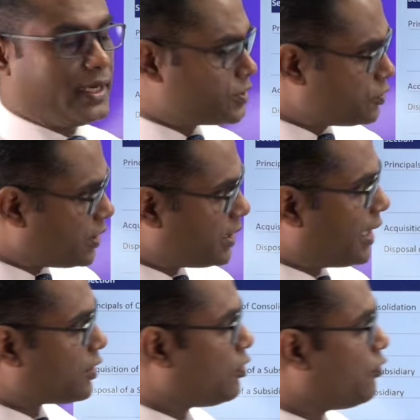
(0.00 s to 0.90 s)
Ensure
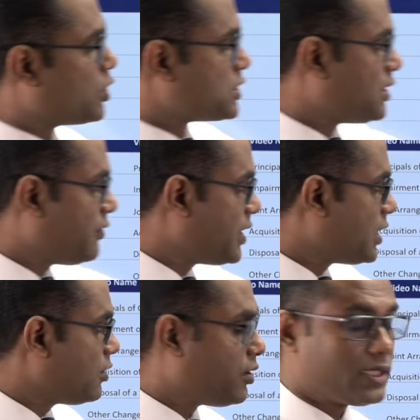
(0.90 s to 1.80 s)
that you watch the
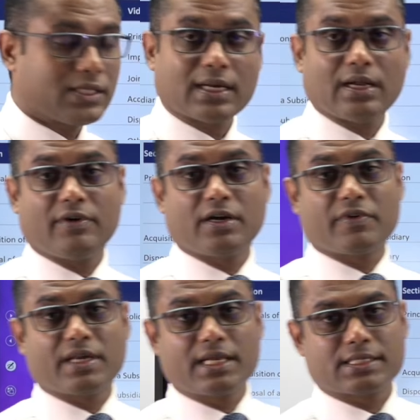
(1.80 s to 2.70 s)
video in the relevant
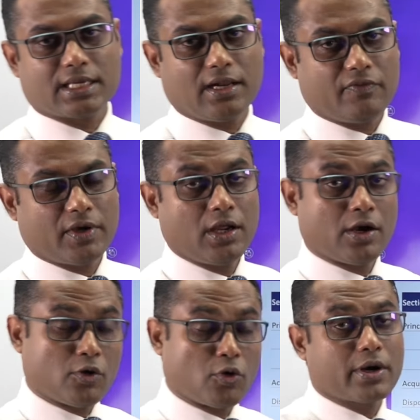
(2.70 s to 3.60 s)
week itself.
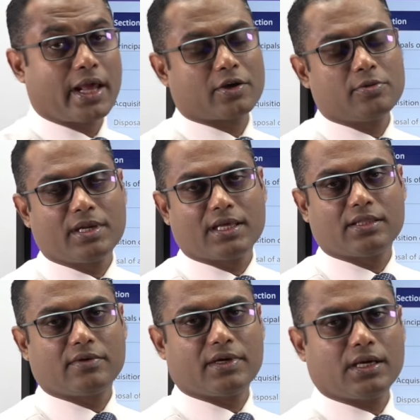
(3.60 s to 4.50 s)
Don't accumulate
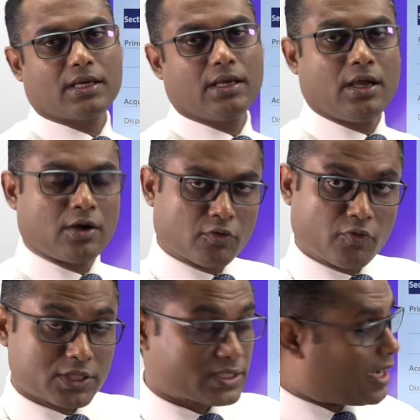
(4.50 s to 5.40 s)
the work to
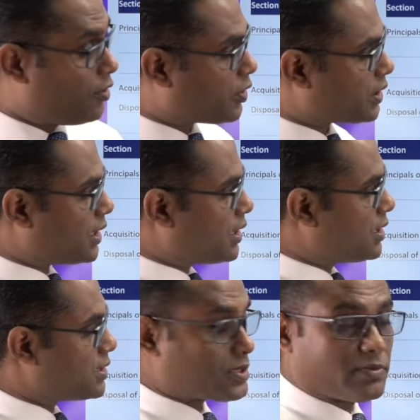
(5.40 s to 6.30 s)
watch
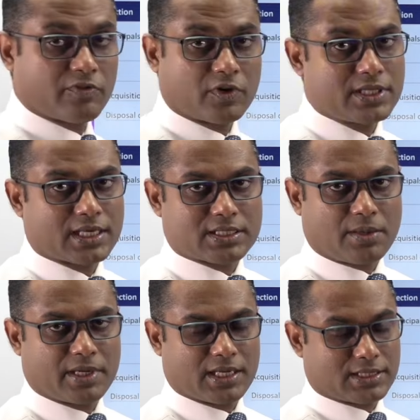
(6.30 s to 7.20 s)
everything just before the
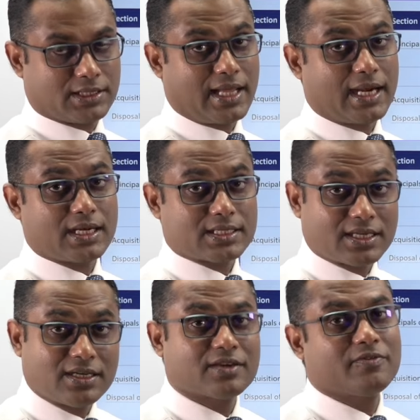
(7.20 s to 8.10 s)
examination. That
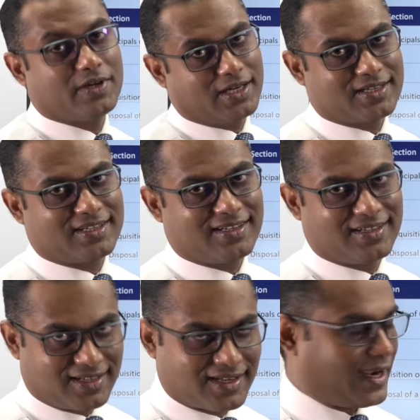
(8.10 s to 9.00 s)
doesn't work,
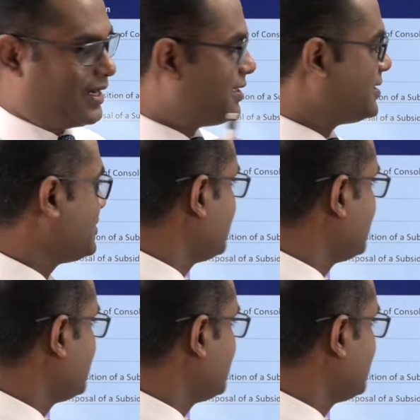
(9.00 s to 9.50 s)
right?